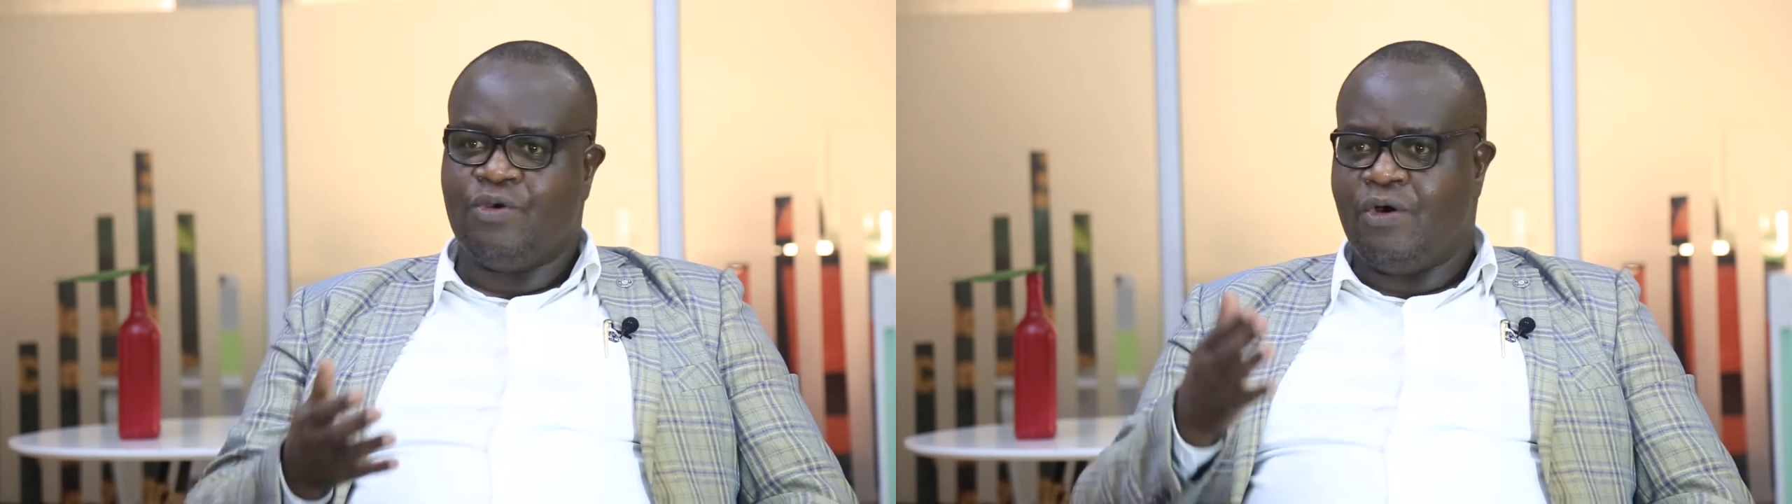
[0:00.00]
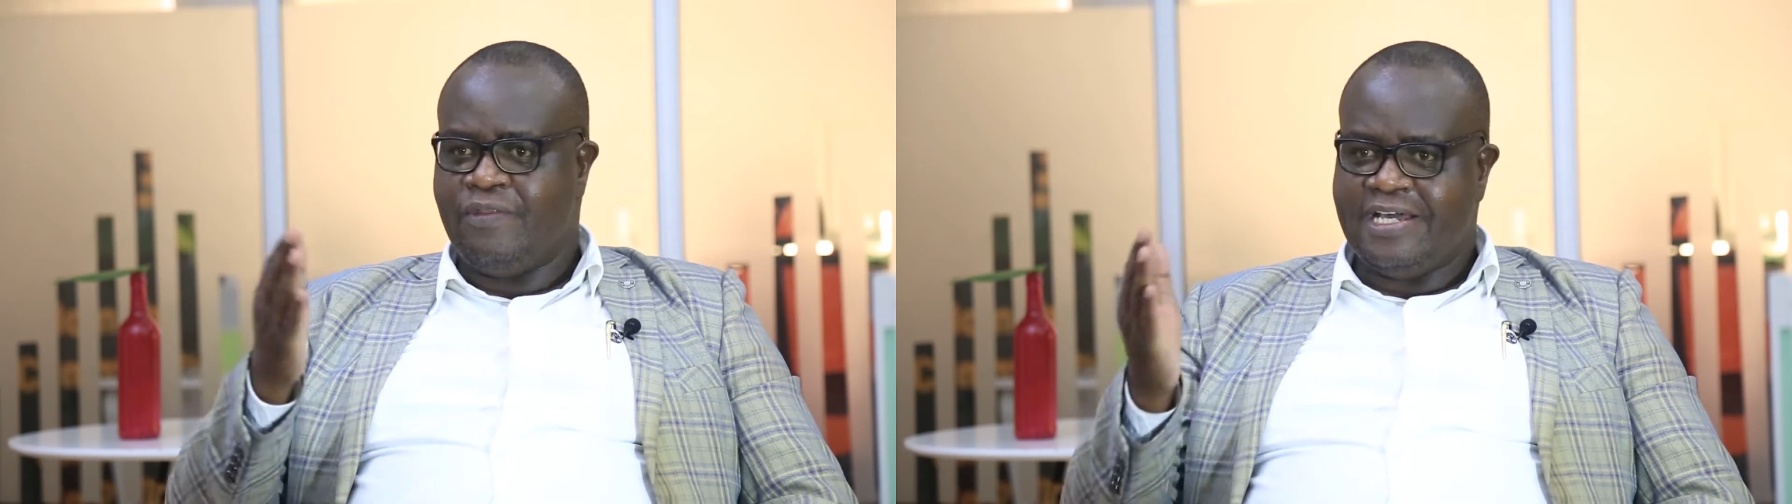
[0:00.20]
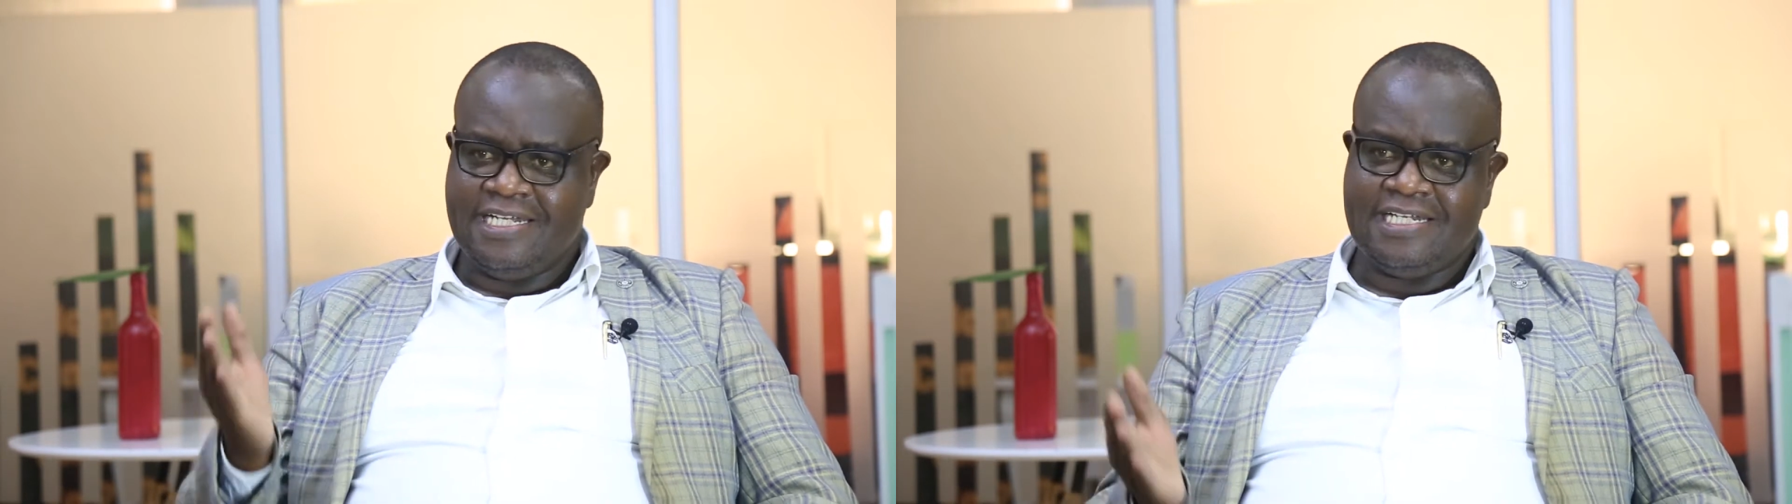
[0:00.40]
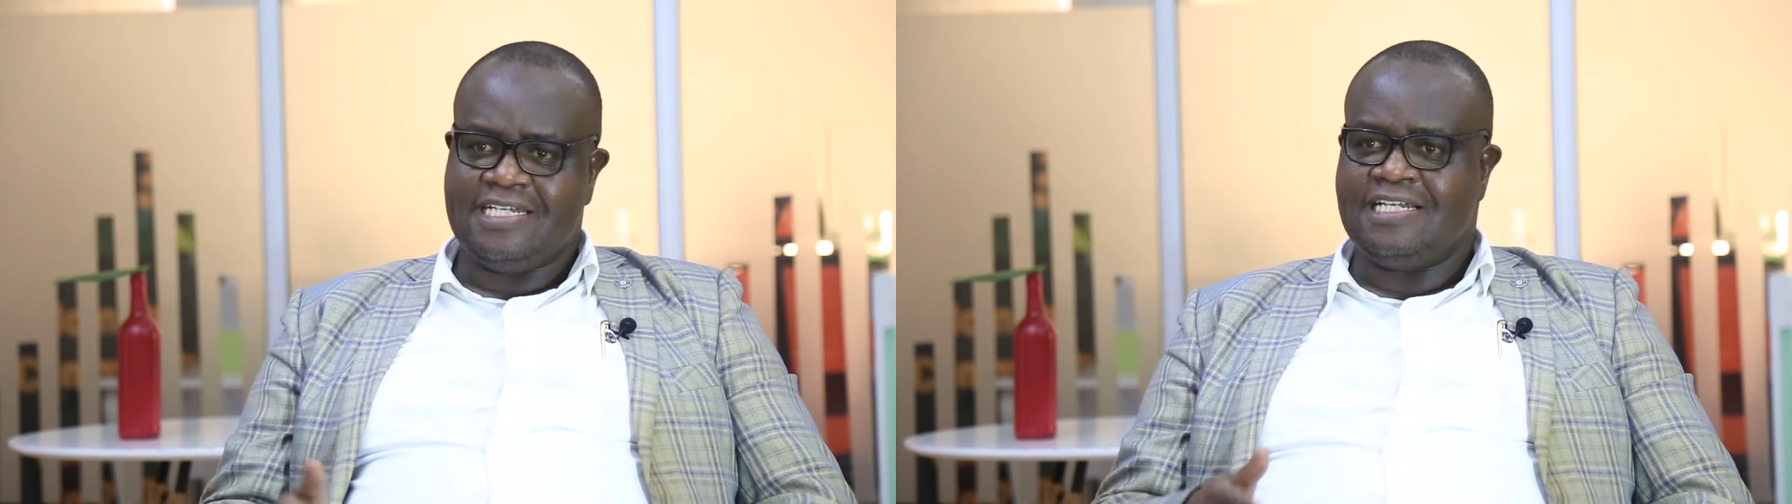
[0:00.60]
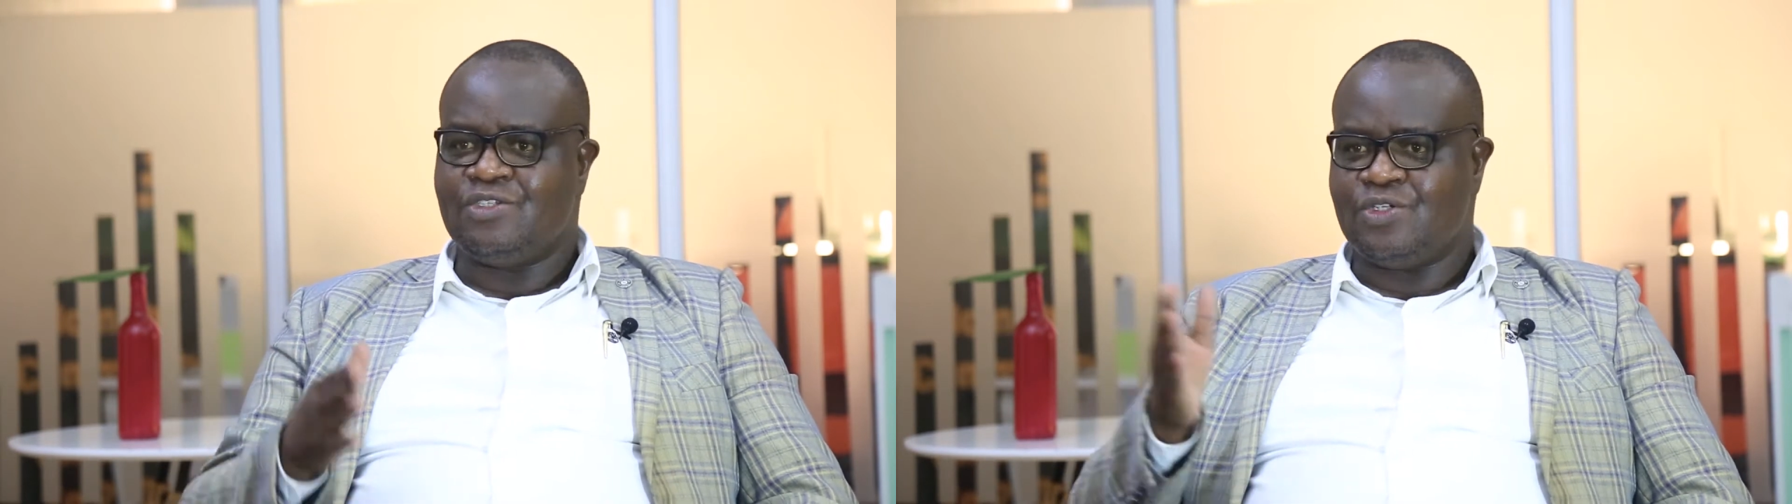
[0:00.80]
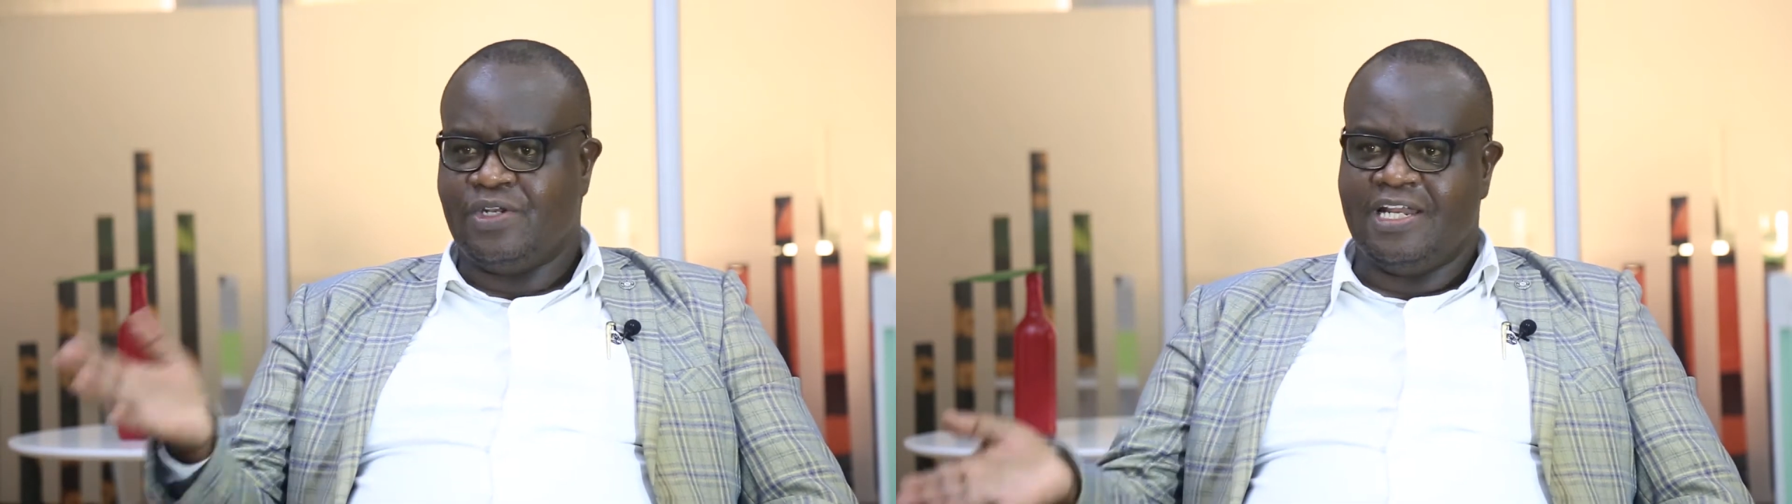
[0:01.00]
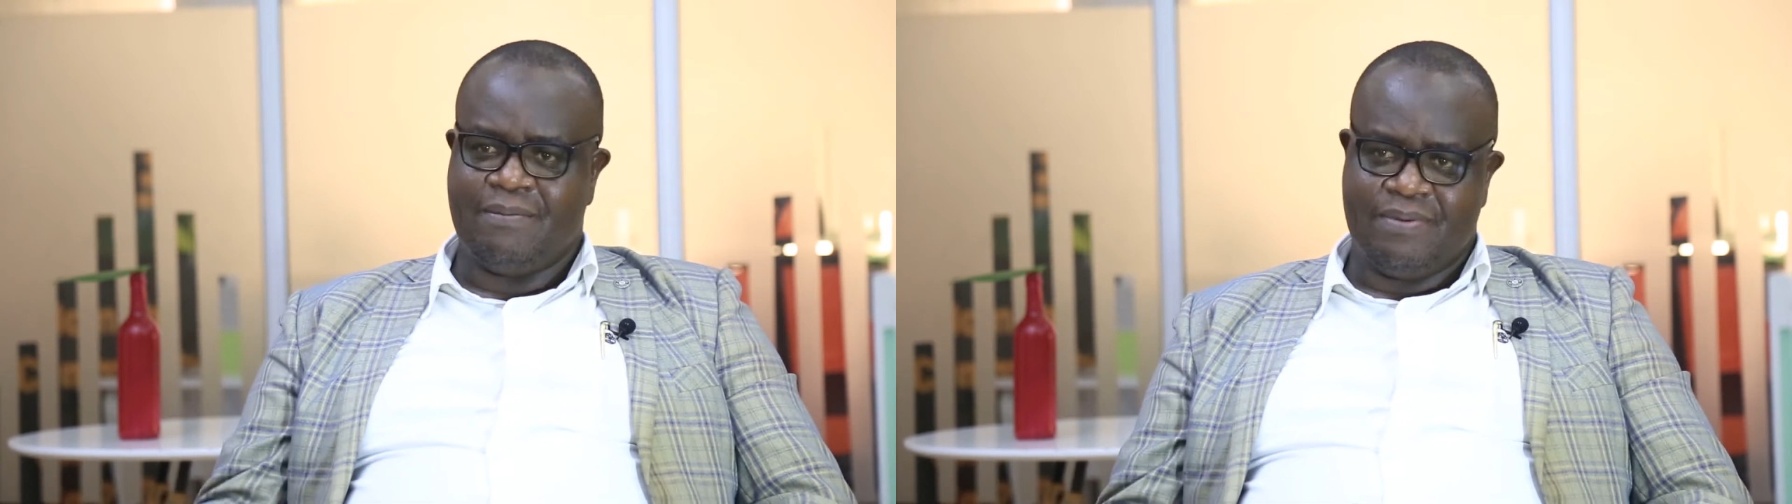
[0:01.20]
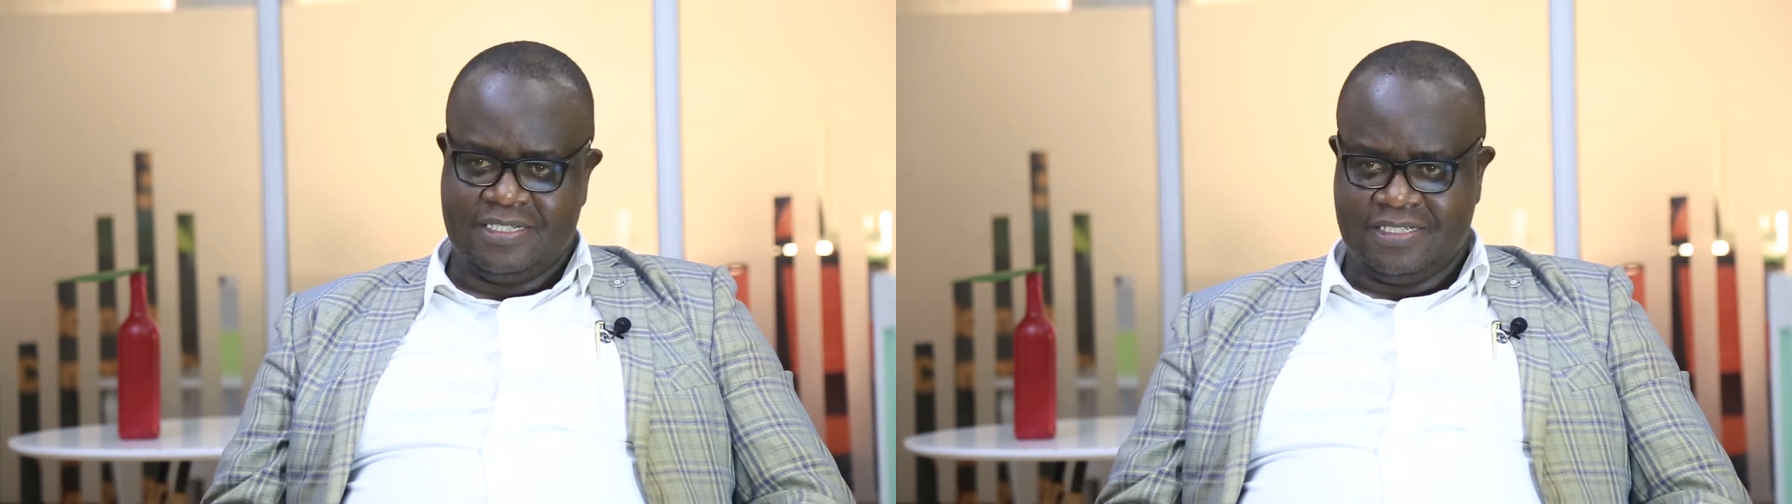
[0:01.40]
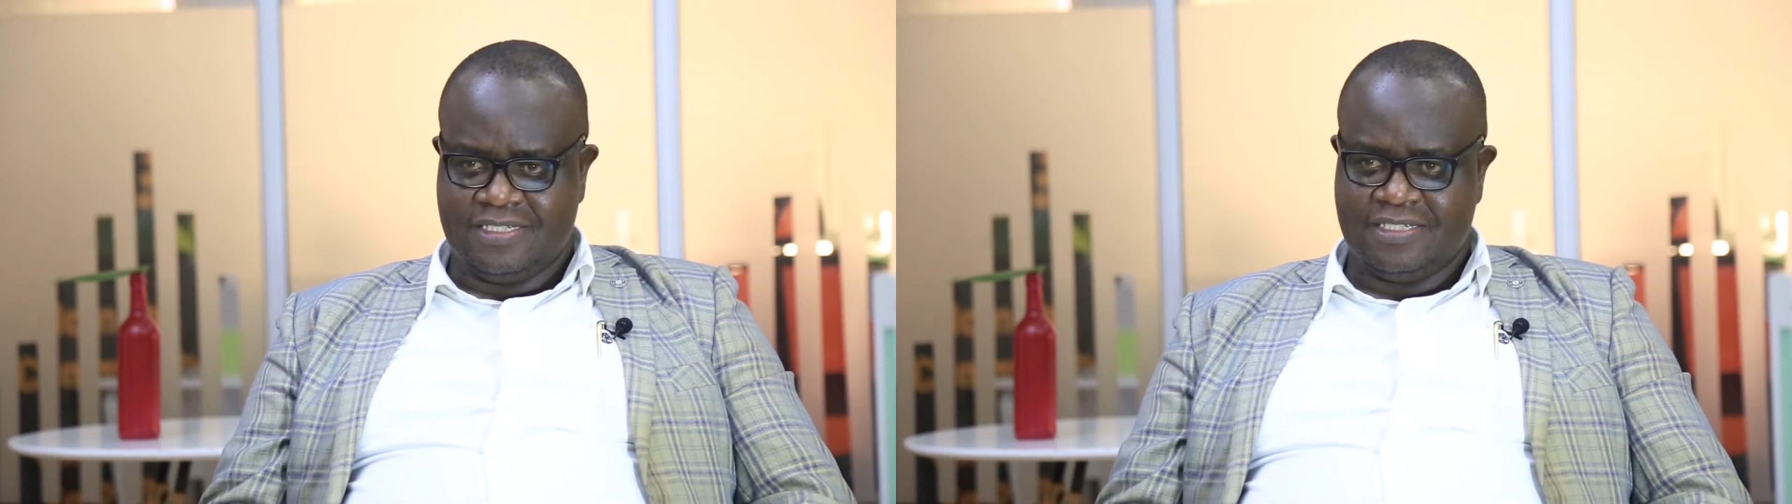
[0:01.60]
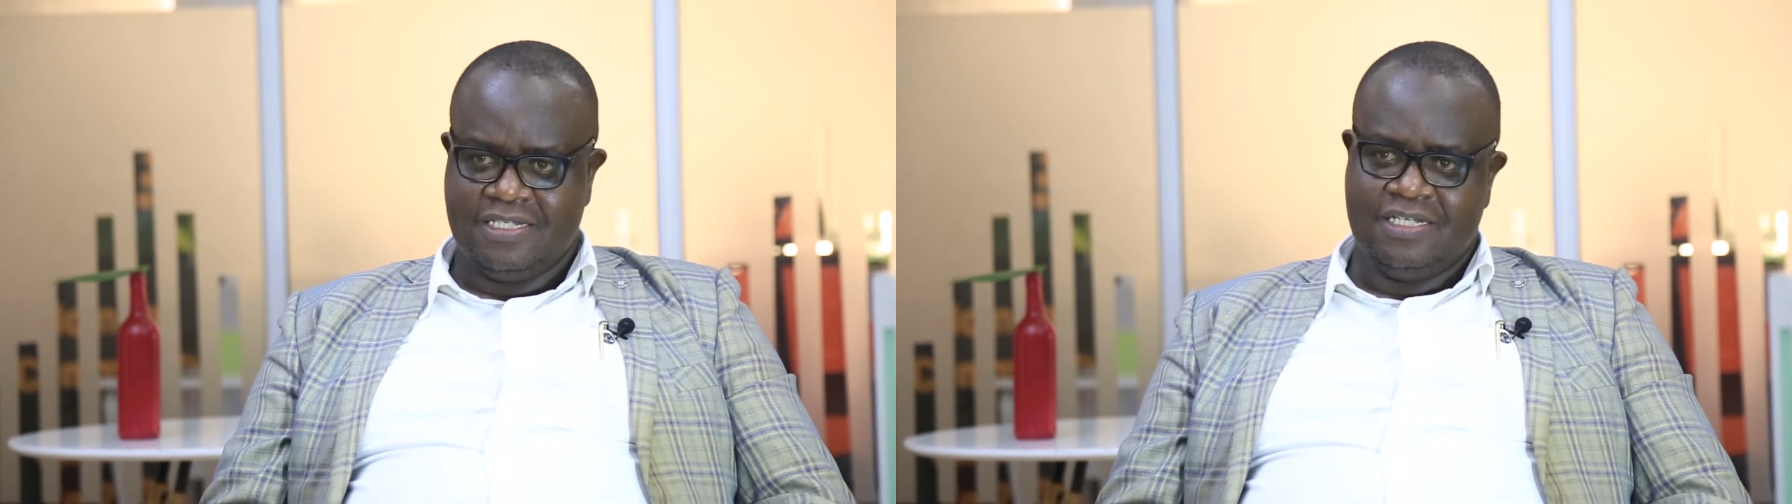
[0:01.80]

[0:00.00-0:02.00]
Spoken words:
all that entails social enterprises.